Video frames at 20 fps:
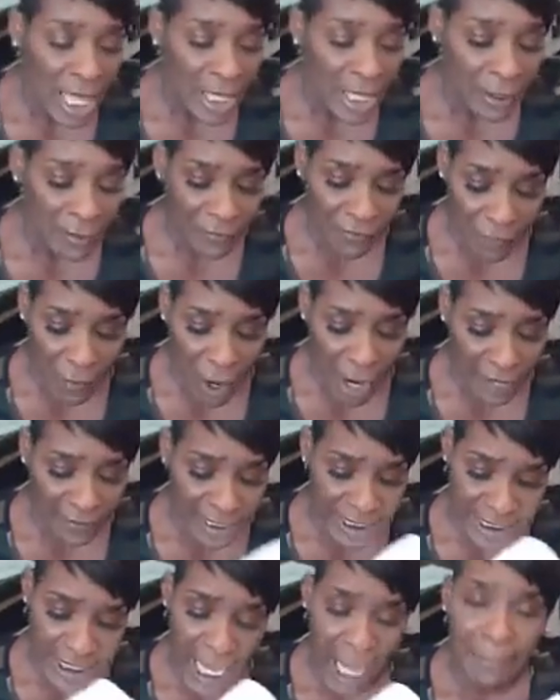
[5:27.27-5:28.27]
The
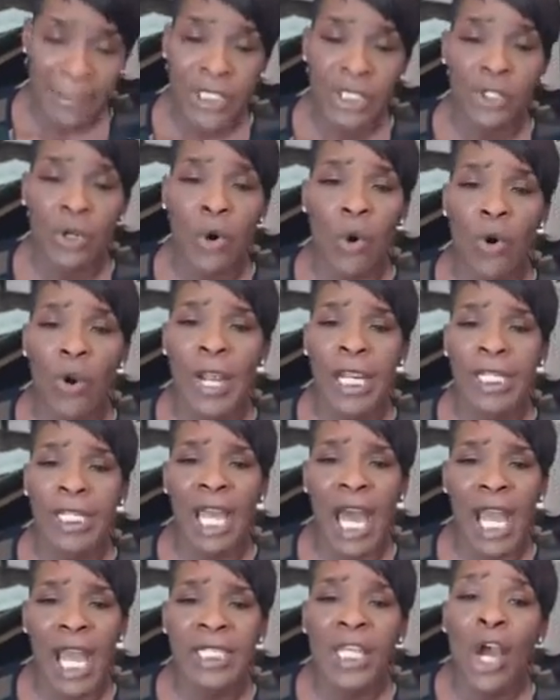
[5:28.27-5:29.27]
fourth step is to
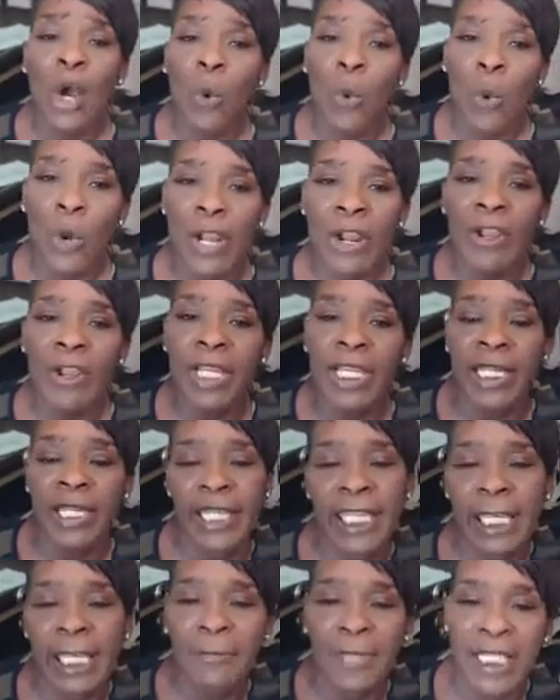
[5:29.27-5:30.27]
organize. Where are you going
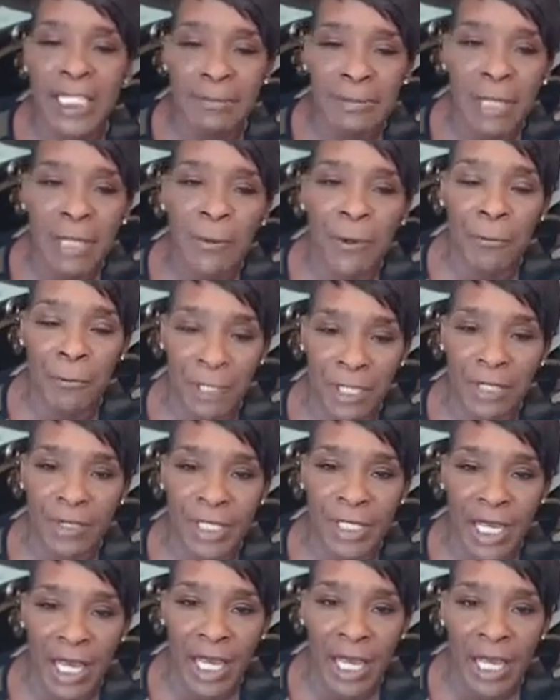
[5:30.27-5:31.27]
to keep this
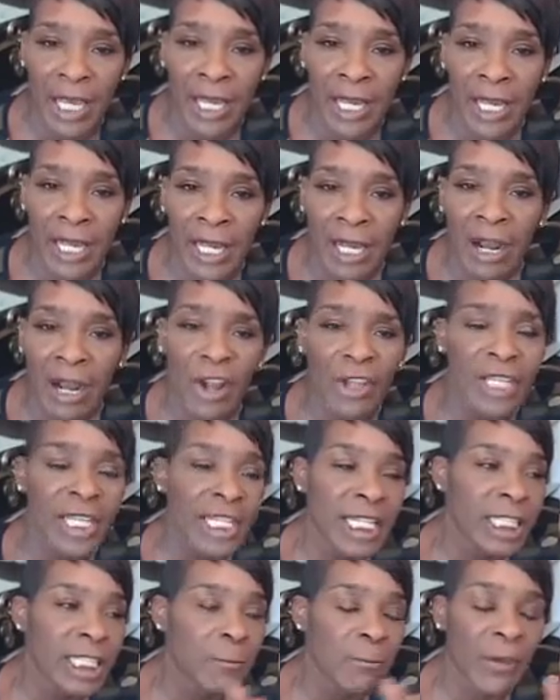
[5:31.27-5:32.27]
memorabilia? Are you
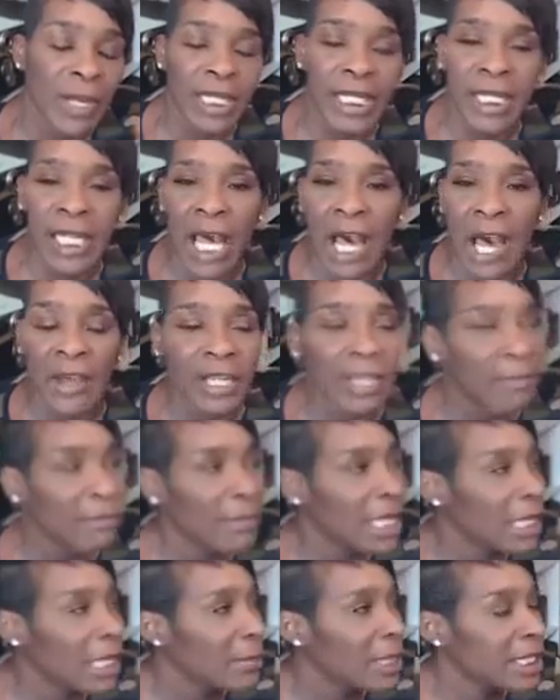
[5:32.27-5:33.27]
going to spread it out and
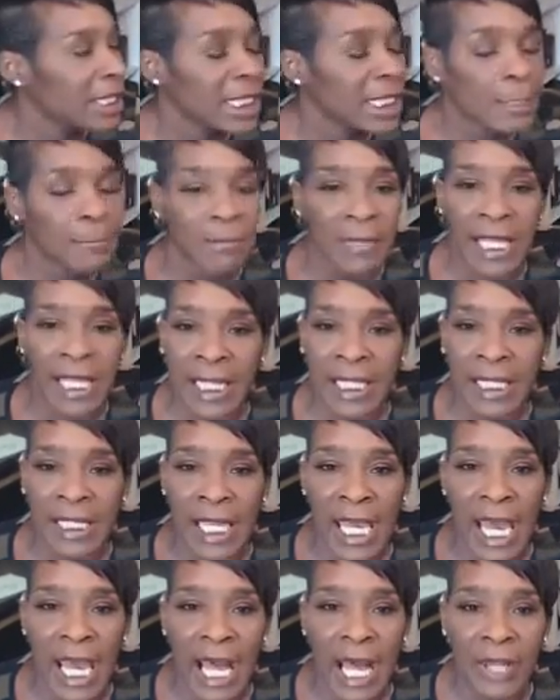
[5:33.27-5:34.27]
maybe display it in
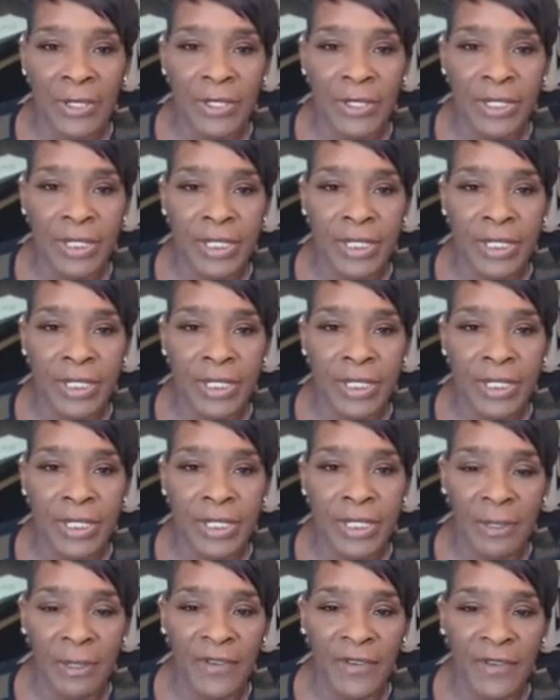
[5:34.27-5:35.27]
the house, some of
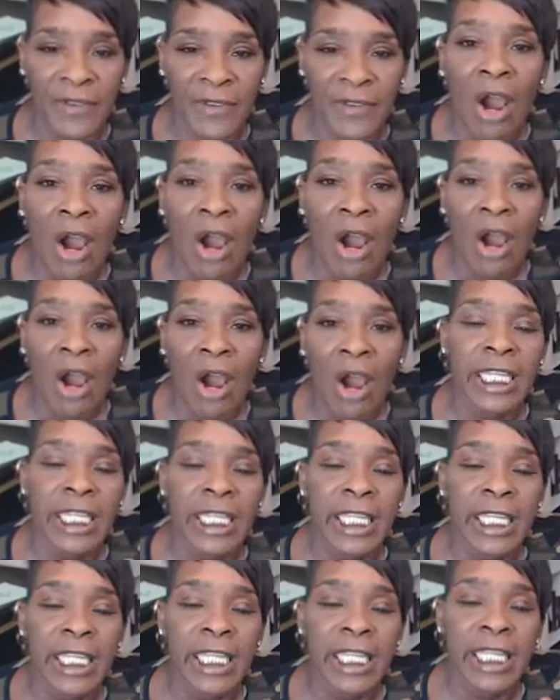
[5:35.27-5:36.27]
it? Are you going to keep it
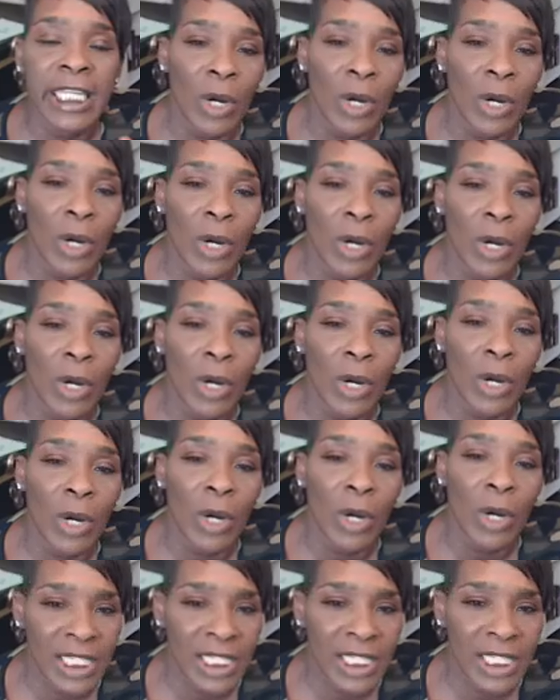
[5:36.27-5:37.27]
in one location?
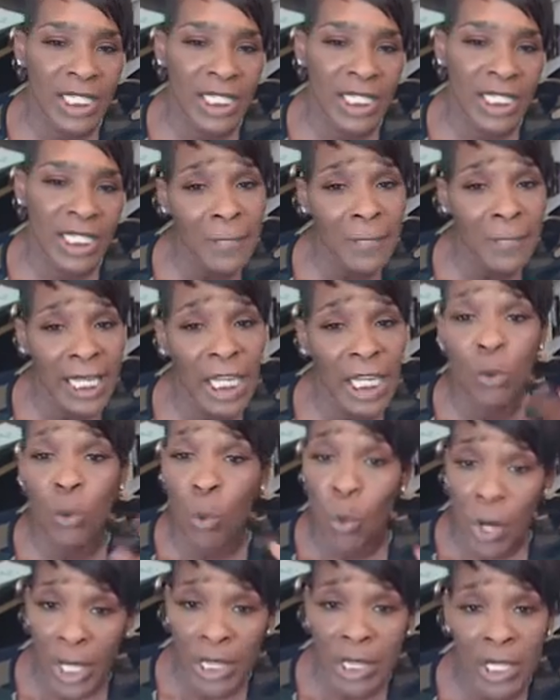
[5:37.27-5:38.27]
I'm keeping it
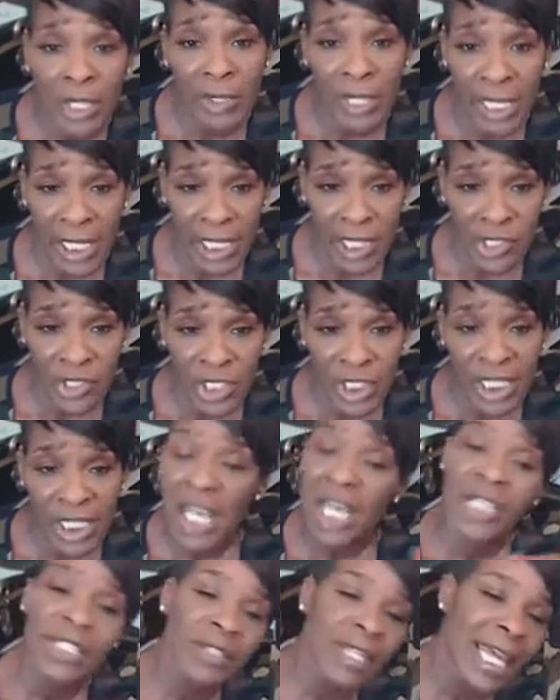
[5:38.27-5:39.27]
in one location
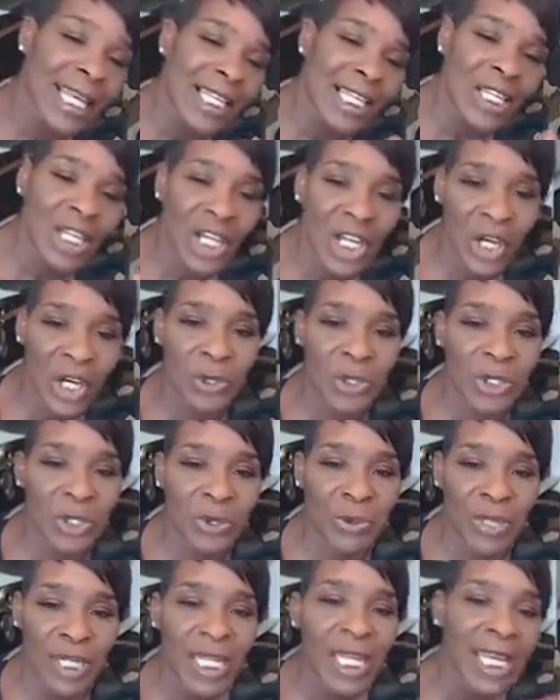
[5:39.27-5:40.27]
so that I can go
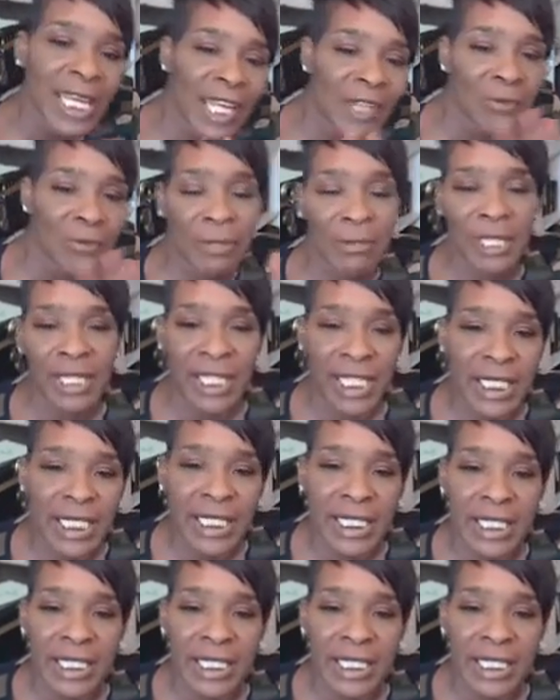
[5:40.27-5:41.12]
to it and reminisce,